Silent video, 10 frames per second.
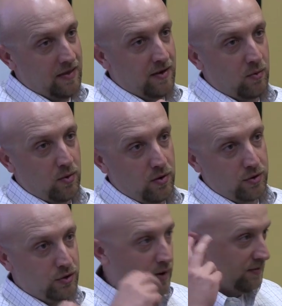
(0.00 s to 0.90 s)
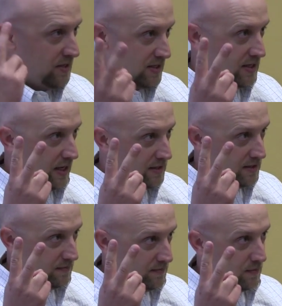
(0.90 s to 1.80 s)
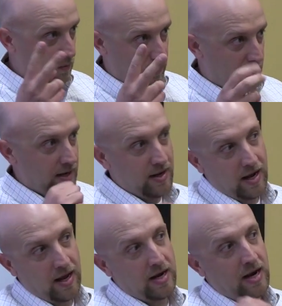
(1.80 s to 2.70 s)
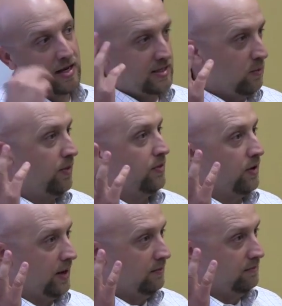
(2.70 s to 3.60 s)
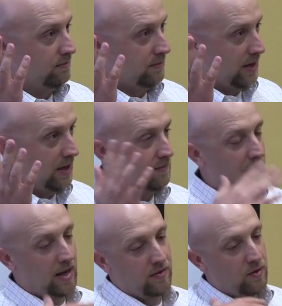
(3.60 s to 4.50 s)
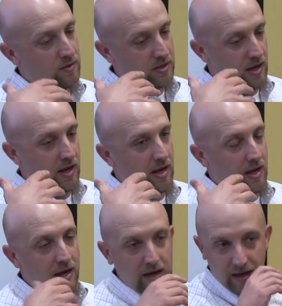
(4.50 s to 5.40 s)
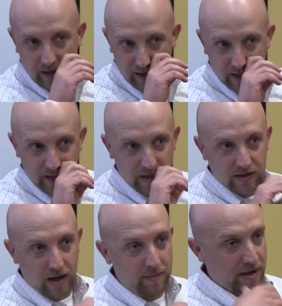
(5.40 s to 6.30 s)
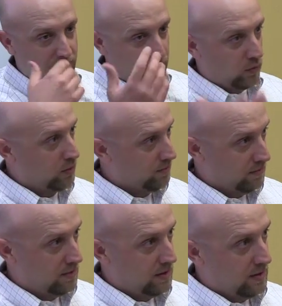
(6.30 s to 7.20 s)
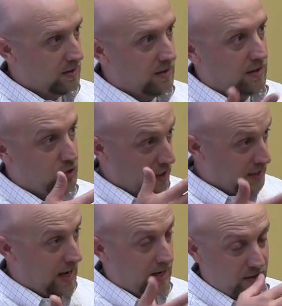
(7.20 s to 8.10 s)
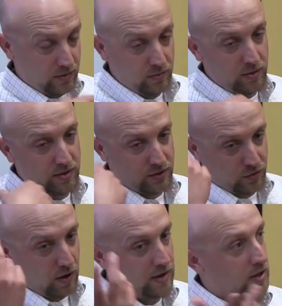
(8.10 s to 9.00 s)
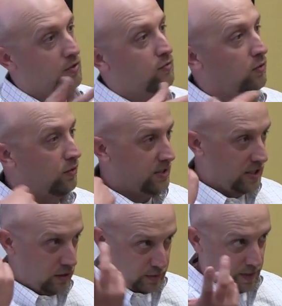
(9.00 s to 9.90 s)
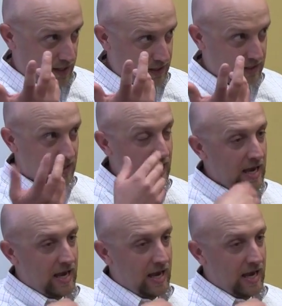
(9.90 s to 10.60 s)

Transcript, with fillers: and there were two F-16s overhead and an AC-130. Okay, and there was a uh, combat controller, uh, JTAC, who was trying to control this airspace,